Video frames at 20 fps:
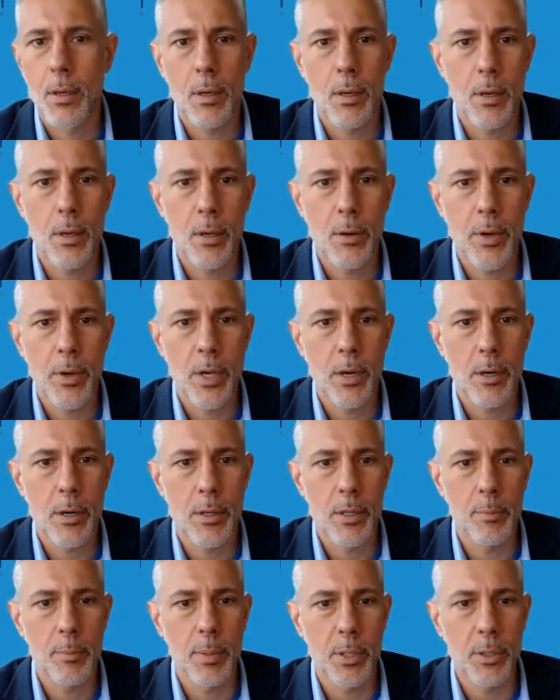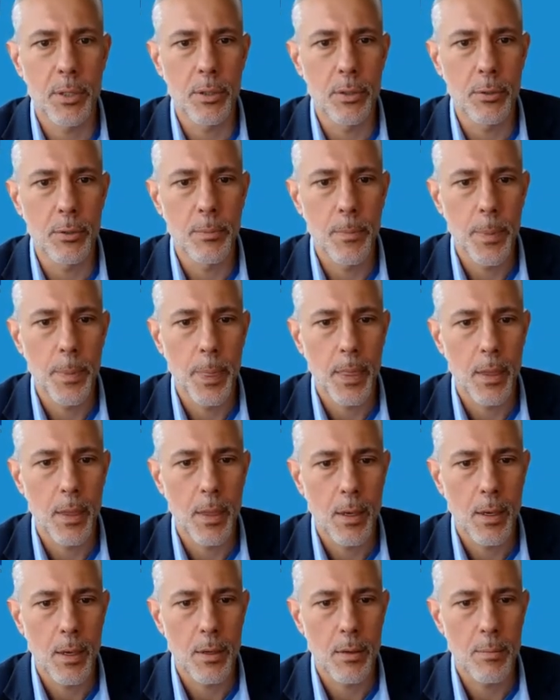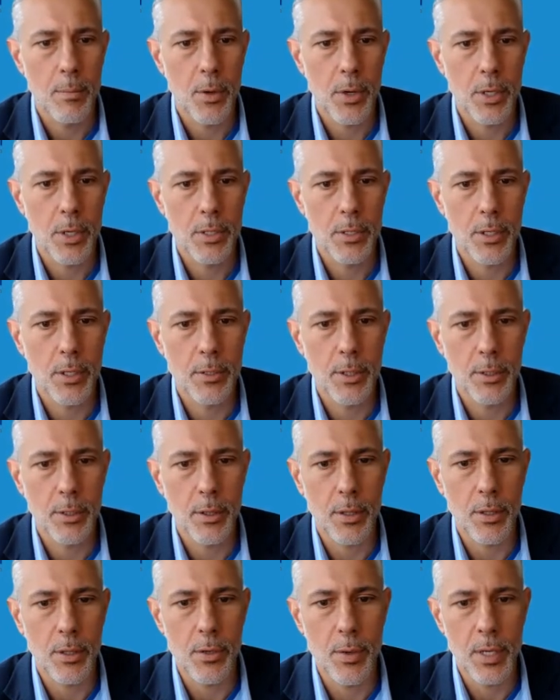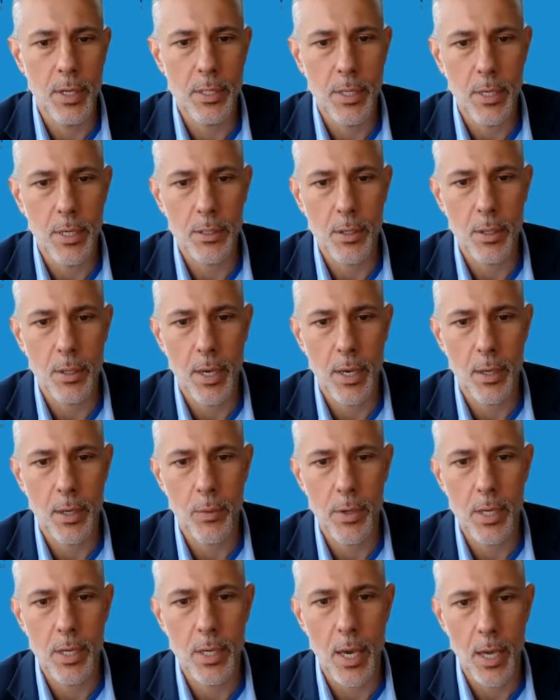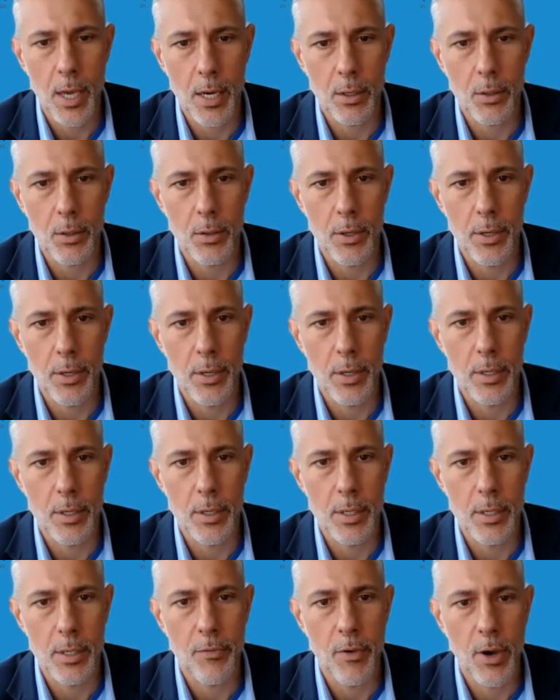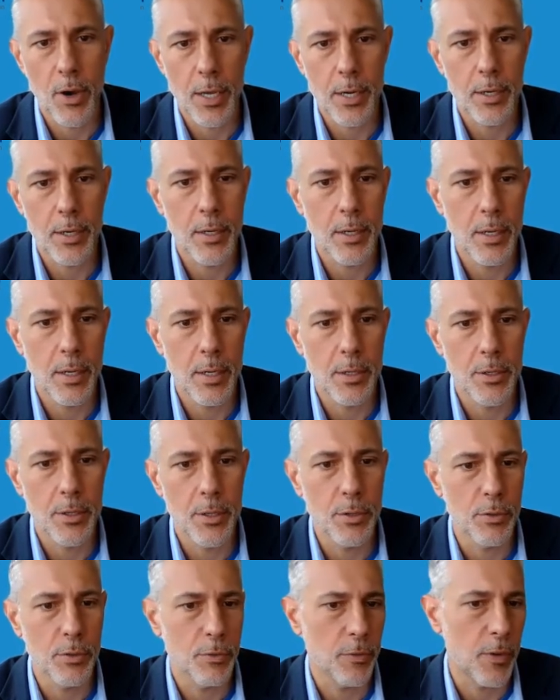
Here we are in the blue. Morningstar took the USS equity category and they divided it into